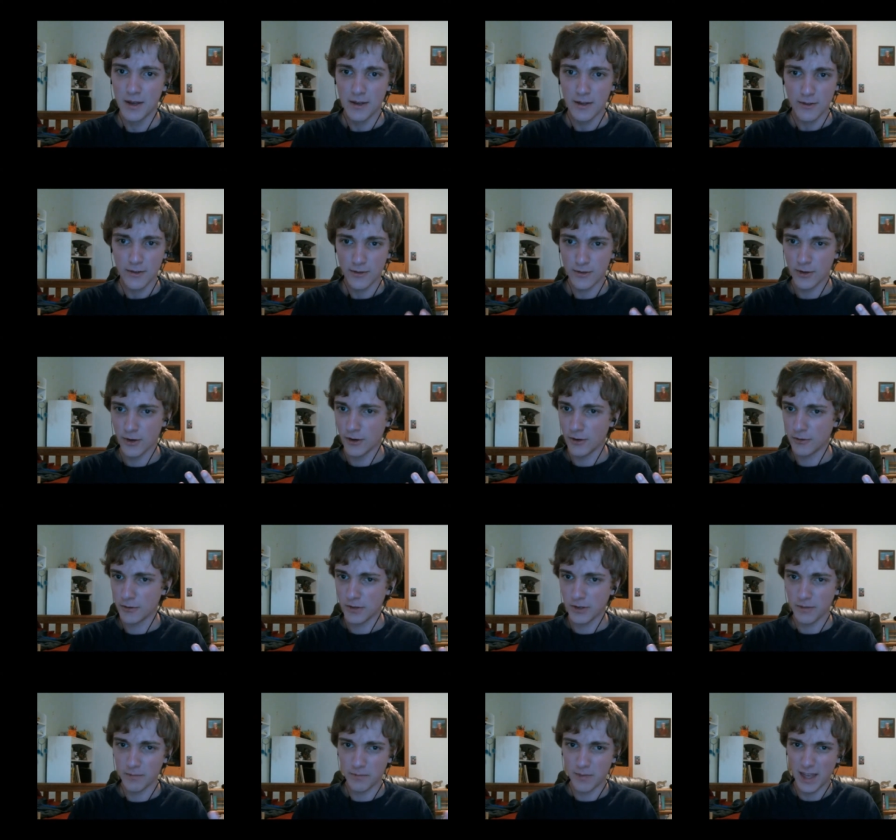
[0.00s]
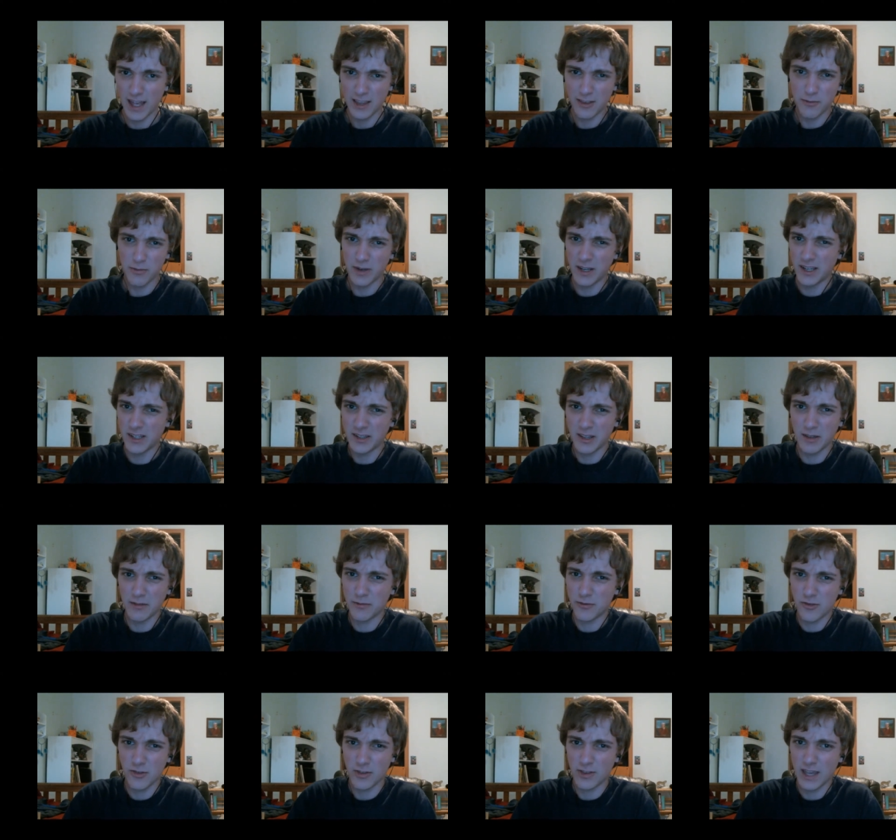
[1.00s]
So, that's why
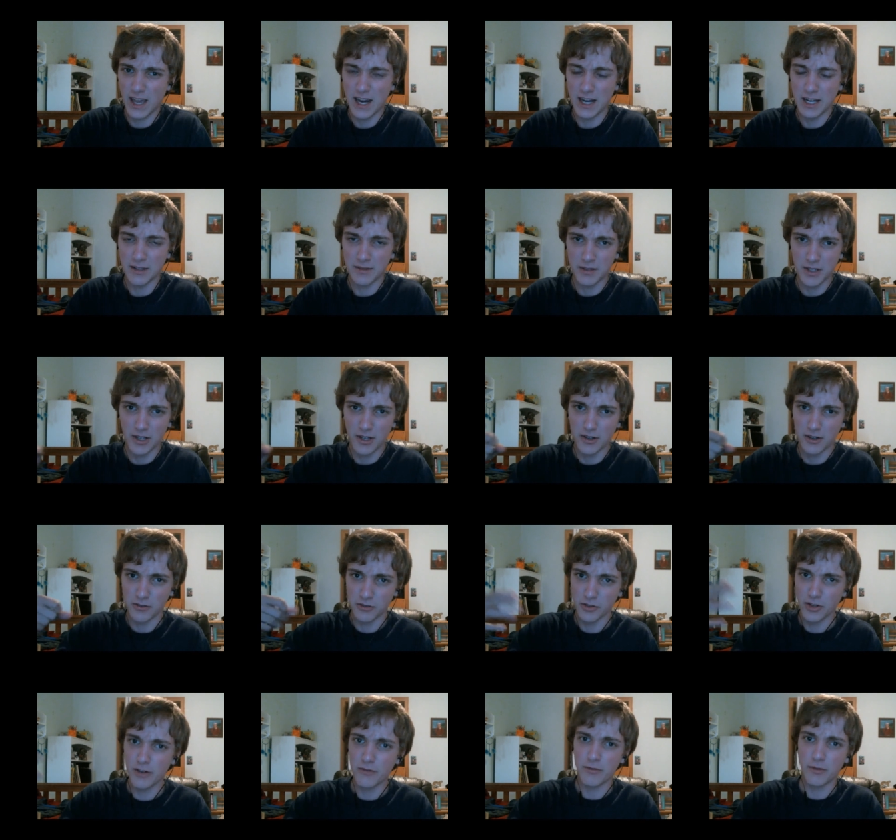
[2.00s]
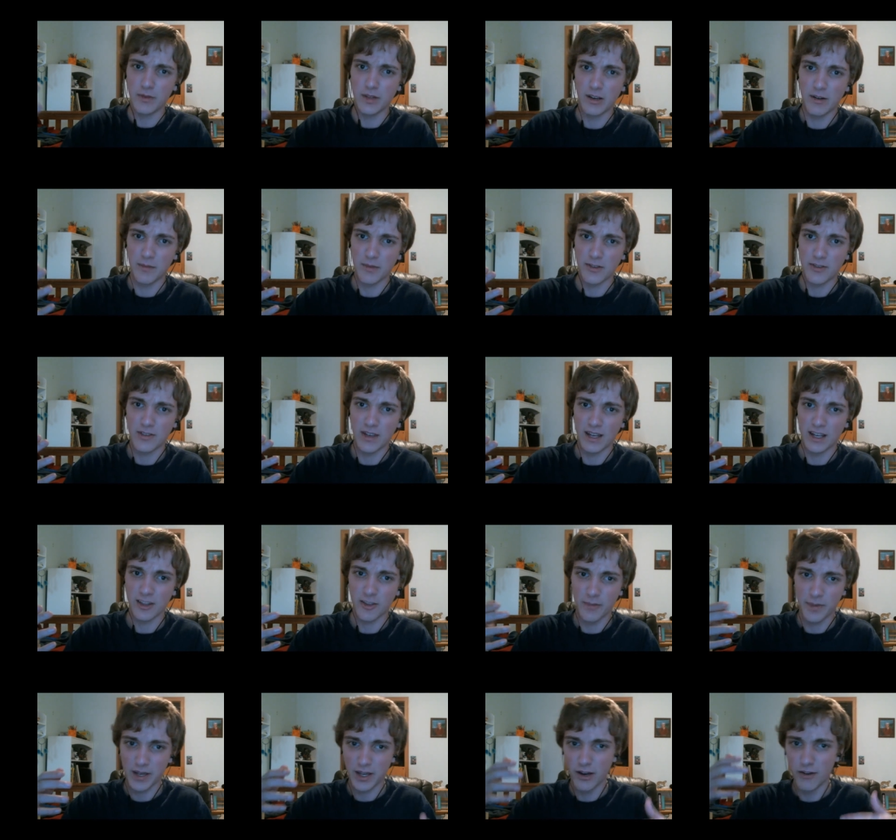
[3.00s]
they've just gotta, you know, learn from their mistakes,
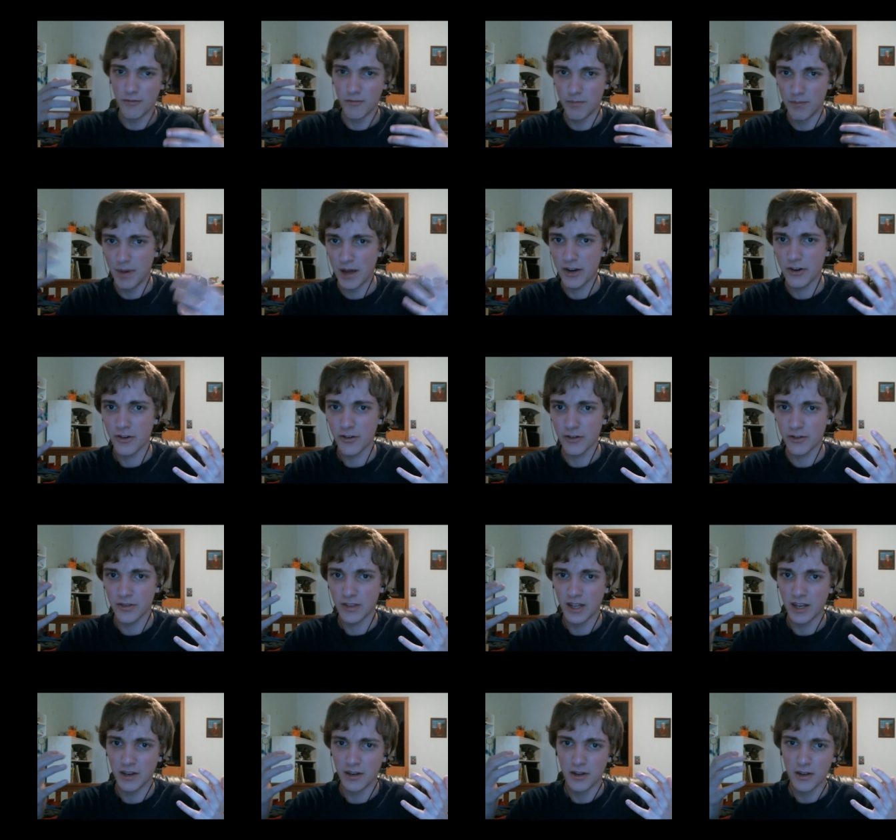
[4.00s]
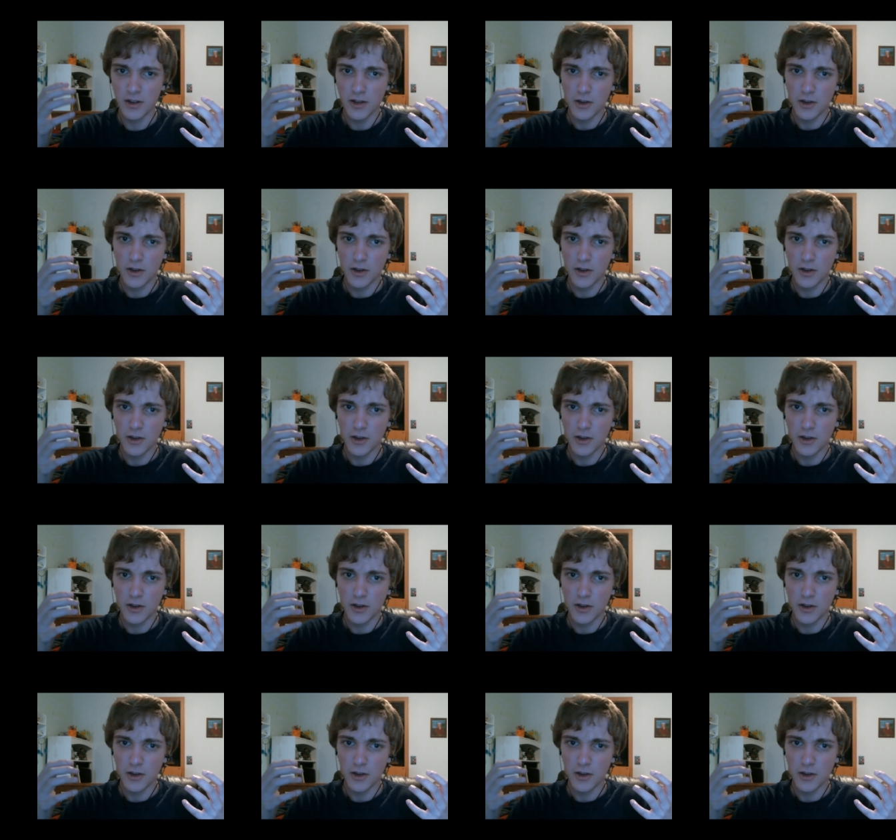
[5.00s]
become better than